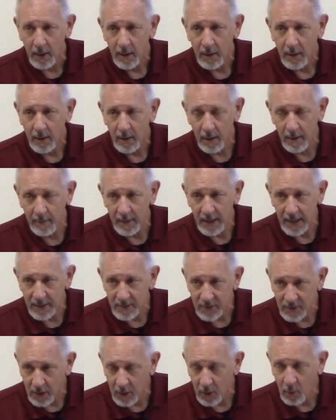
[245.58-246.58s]
Now let me
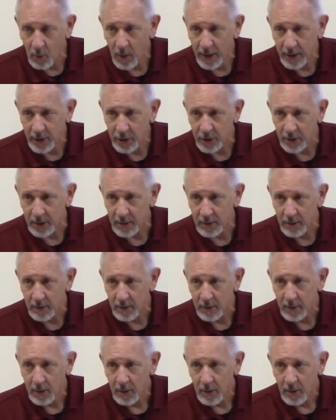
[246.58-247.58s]
ask you a question.
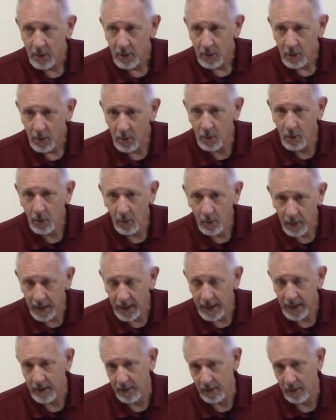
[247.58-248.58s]
Who
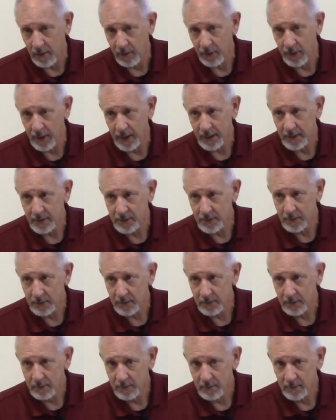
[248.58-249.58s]
created all things?
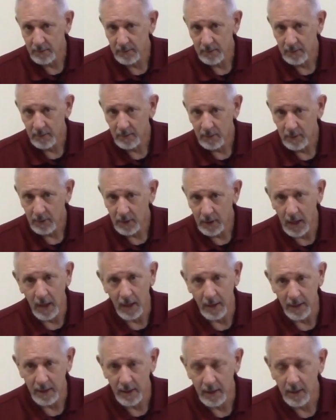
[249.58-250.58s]

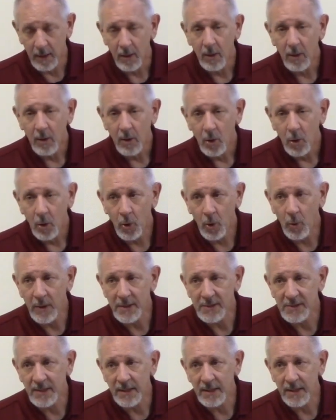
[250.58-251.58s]
God did. Who
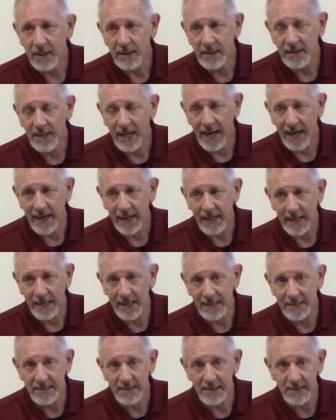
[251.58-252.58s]
is it that
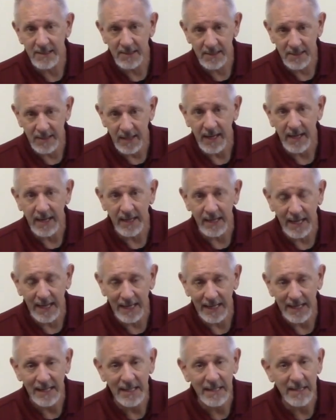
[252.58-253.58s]
can sustain
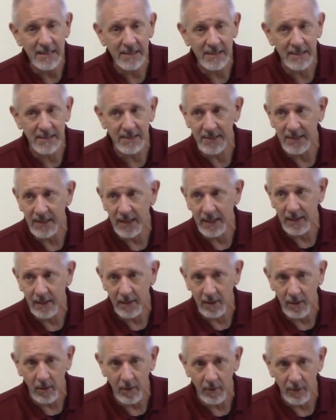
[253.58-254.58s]
and is
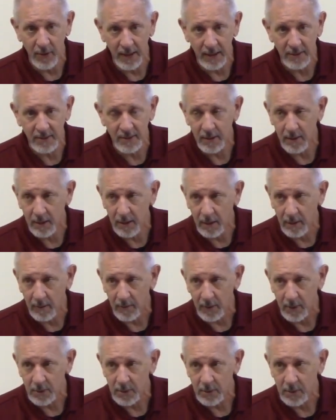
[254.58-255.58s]
sustaining all things in the
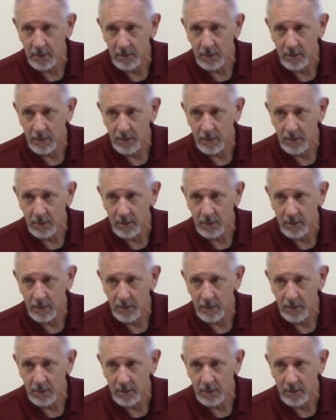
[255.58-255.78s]
universe?